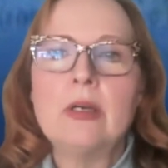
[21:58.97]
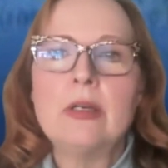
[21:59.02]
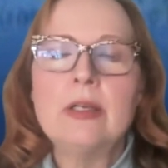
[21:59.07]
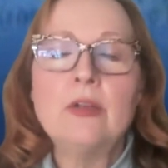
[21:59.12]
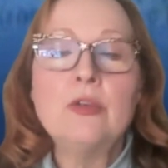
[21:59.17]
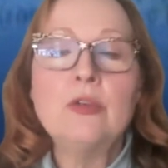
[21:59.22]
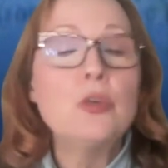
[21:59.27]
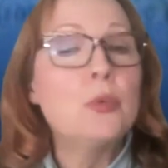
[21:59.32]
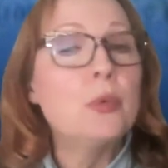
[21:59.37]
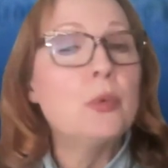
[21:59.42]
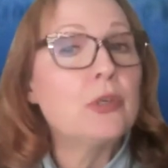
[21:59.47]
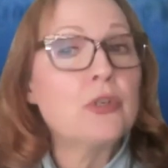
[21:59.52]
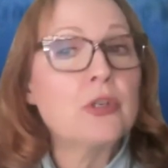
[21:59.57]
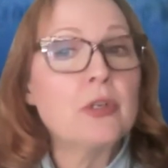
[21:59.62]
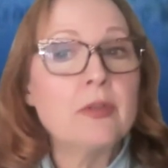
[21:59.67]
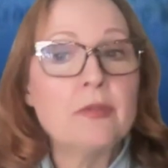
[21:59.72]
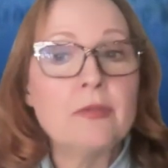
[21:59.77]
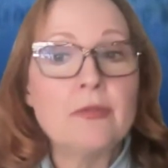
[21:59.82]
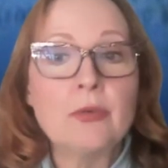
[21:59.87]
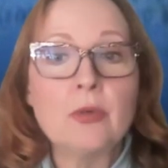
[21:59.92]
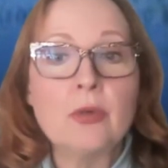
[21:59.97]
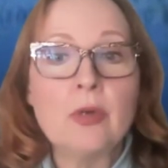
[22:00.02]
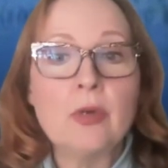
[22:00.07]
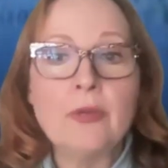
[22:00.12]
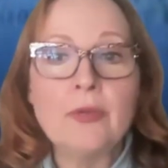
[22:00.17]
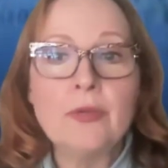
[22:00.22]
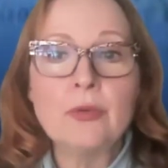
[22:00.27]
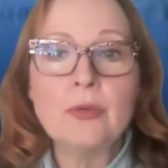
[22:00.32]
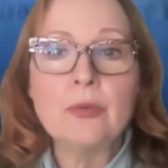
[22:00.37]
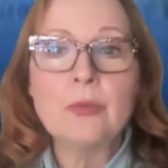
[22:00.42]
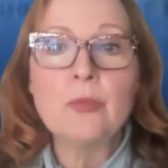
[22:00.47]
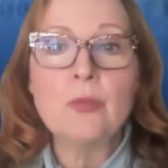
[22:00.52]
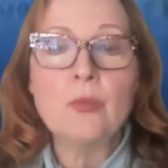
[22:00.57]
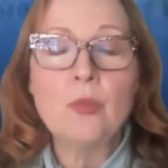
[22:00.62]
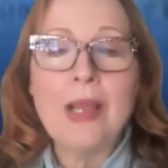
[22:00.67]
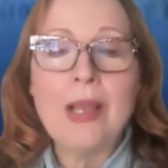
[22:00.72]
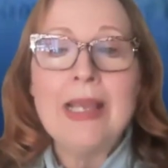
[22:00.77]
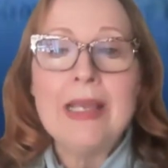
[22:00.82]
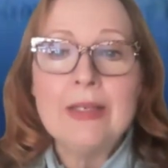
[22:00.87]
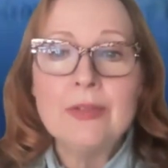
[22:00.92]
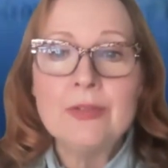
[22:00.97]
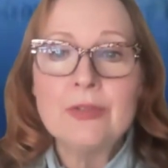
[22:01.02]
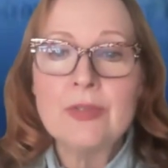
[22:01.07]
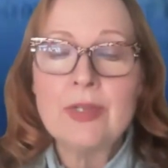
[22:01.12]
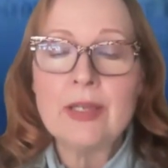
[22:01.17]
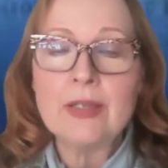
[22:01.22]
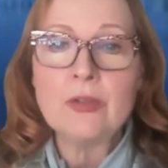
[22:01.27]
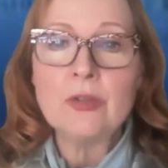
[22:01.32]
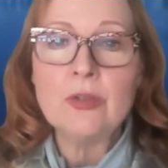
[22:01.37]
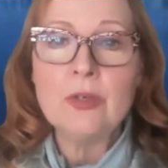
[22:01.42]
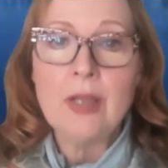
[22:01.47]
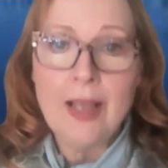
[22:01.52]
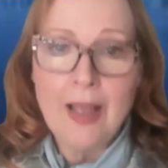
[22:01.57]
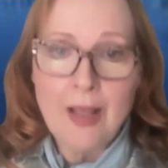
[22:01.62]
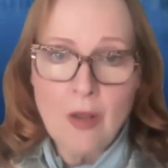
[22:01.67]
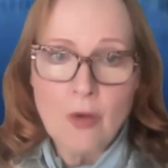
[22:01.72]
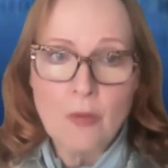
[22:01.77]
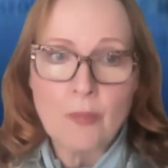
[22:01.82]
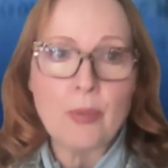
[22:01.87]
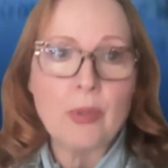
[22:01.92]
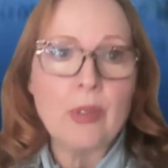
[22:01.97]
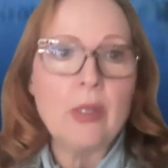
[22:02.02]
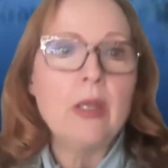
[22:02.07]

intuition for other ways that could help